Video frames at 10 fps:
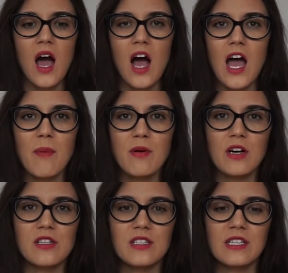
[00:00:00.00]
I
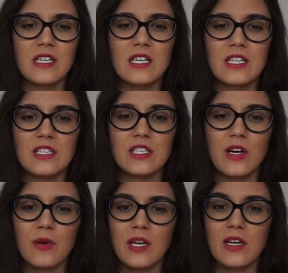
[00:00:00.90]
personally
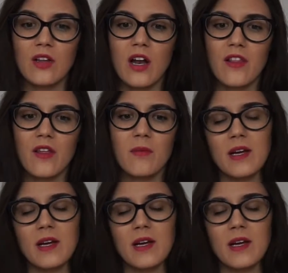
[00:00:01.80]
don't eat a lot of them.